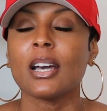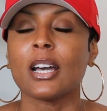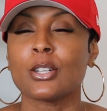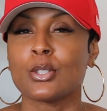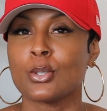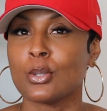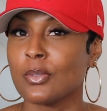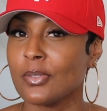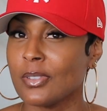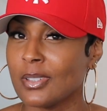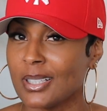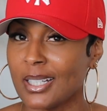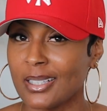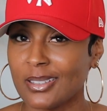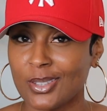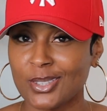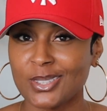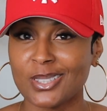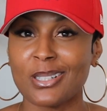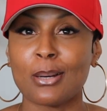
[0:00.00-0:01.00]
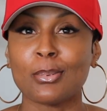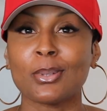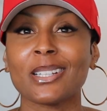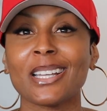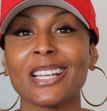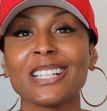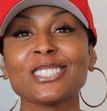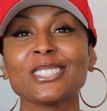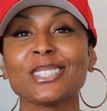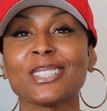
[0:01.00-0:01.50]
I do feel like there's an
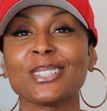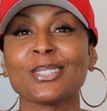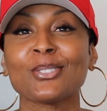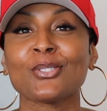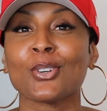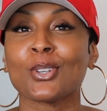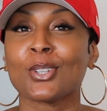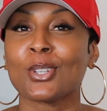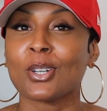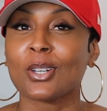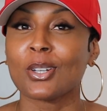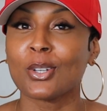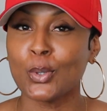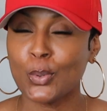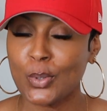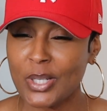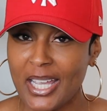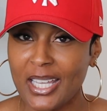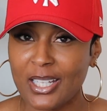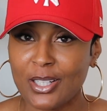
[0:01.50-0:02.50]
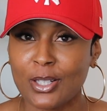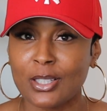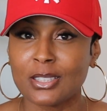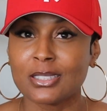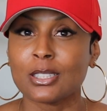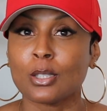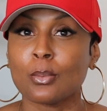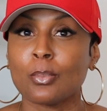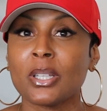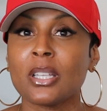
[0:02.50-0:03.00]
obligation for the creator
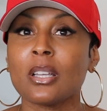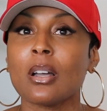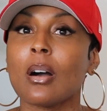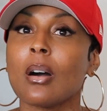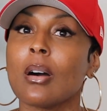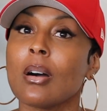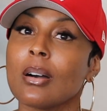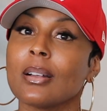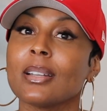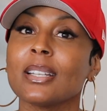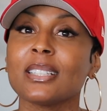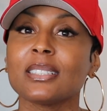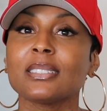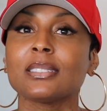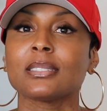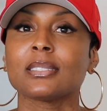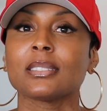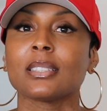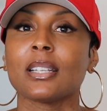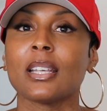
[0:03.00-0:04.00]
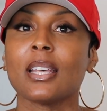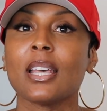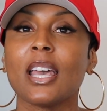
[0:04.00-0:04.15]
to be honest